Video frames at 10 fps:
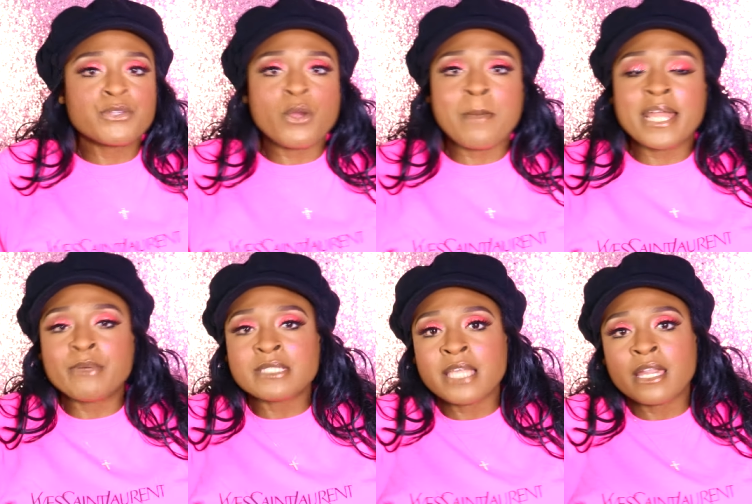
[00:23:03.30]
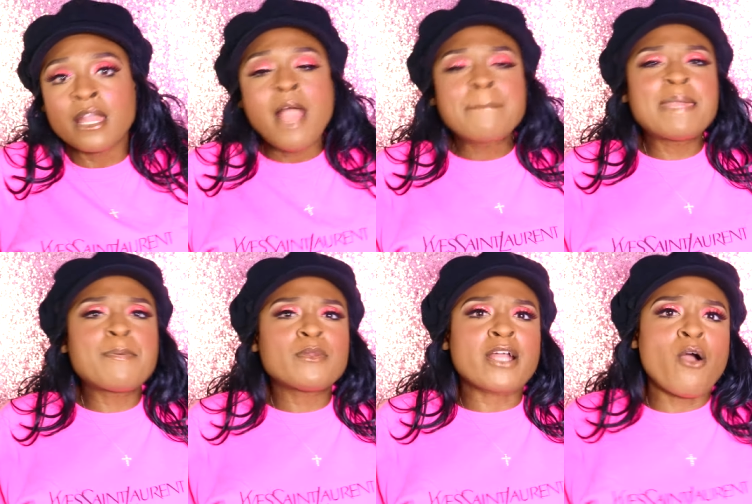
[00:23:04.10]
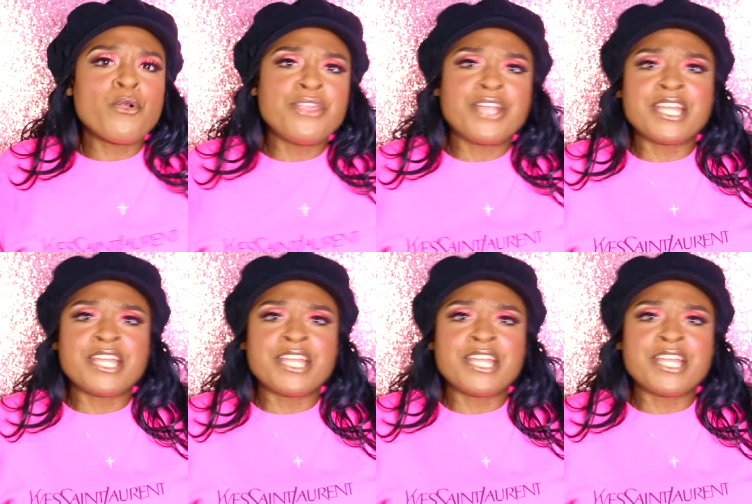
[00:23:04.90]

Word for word: or nobody was like people like oh you're